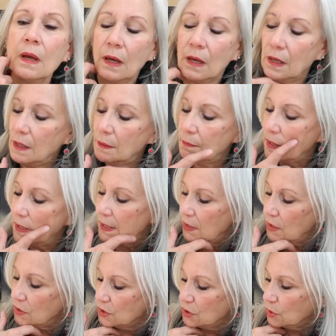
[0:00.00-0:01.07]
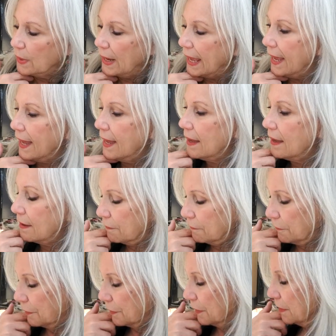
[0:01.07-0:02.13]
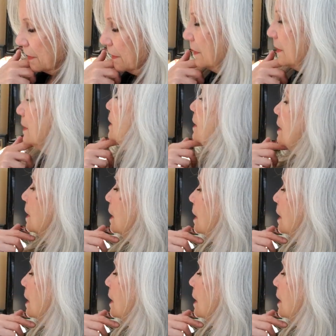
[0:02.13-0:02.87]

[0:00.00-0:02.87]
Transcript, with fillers: Um, I also have the,